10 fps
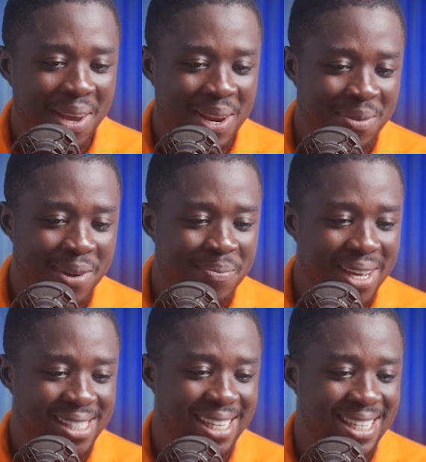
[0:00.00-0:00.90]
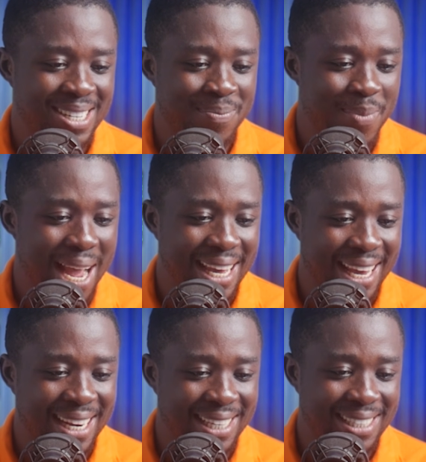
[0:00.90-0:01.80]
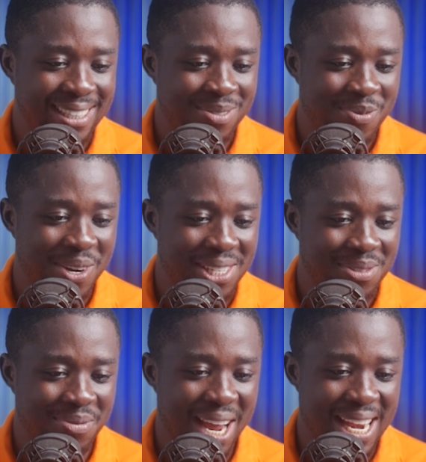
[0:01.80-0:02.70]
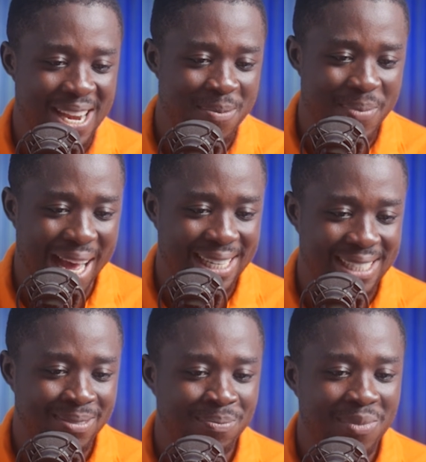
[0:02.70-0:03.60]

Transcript: He remembers he didn't buy anything for his friend the bat.